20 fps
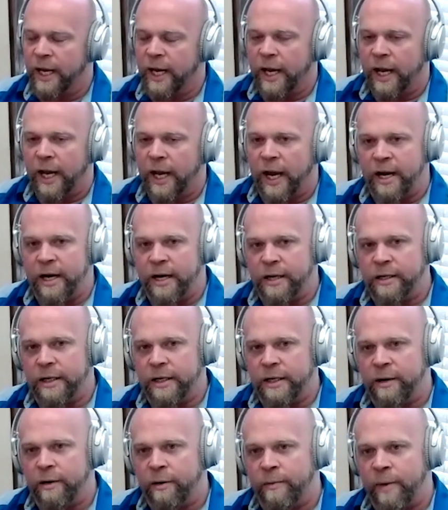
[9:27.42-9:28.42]
And he, and you
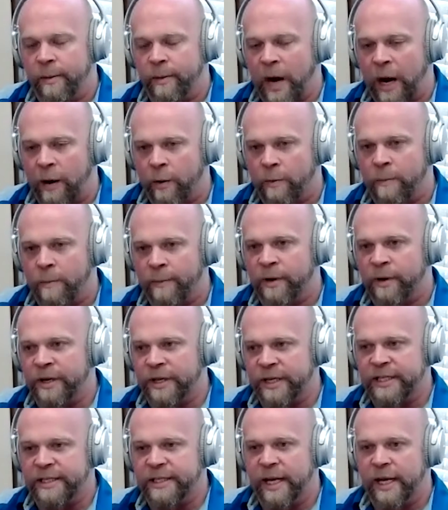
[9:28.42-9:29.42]
remember, I remember to this
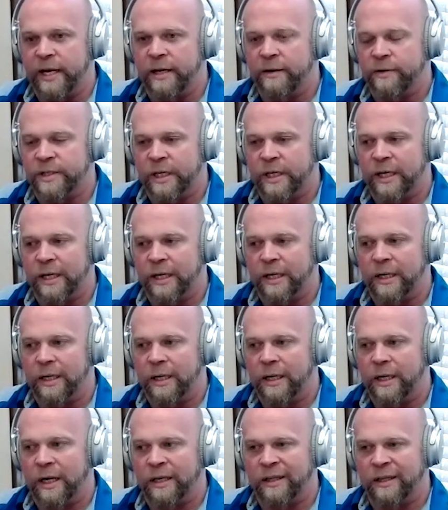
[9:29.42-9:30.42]
day, he was like, I
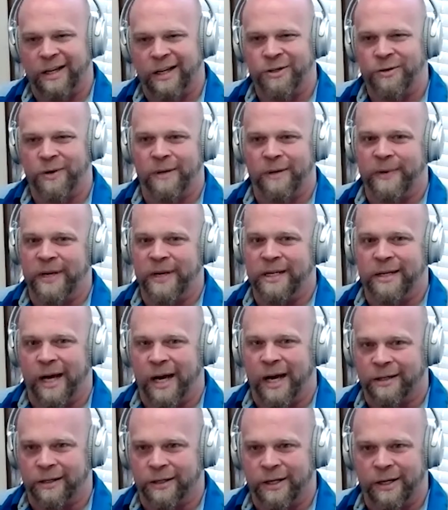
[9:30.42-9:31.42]
thought you were going to be a doctor.
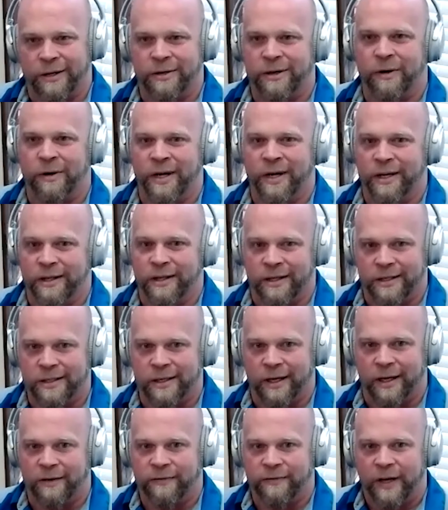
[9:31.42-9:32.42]
You don't know any of this stuff.
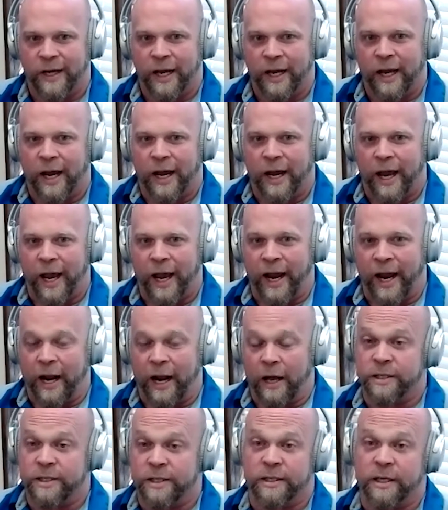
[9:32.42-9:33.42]
And I was just
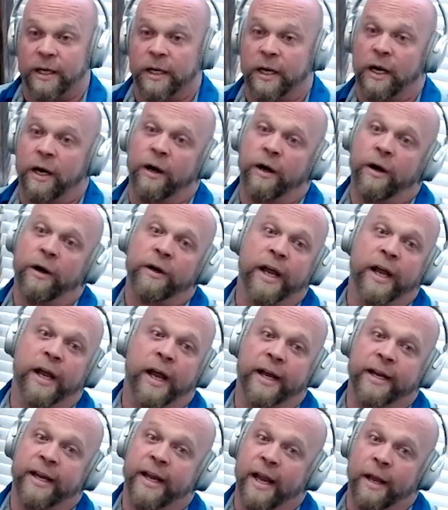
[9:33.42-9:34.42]
like, oh, okay, I
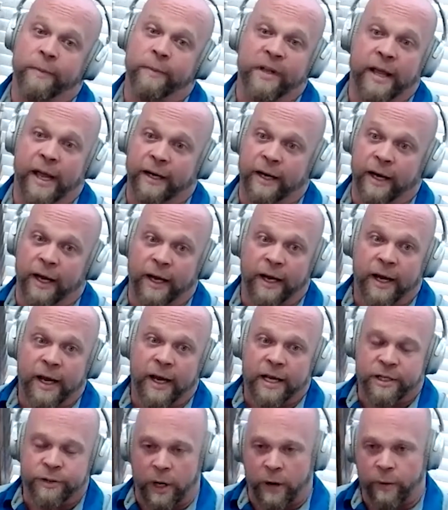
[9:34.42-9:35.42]
can't be that guy. So I
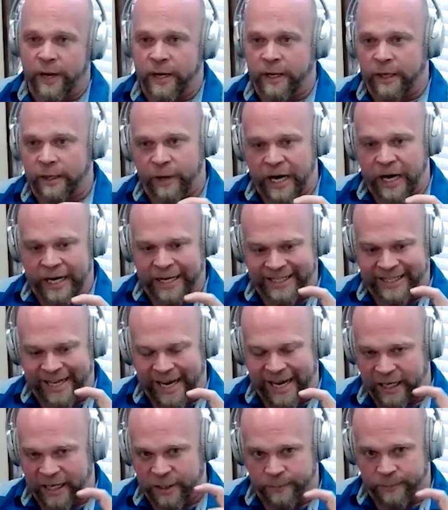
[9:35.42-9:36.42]
went and bought a
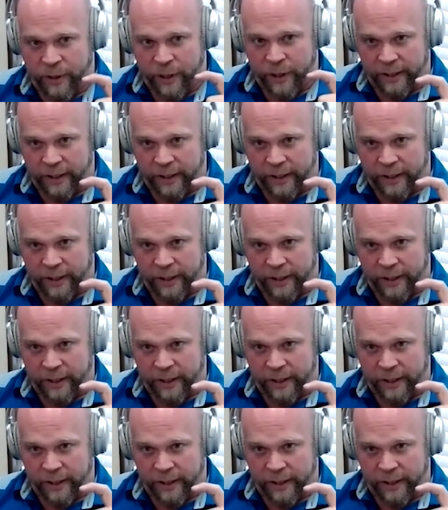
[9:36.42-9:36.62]
textbook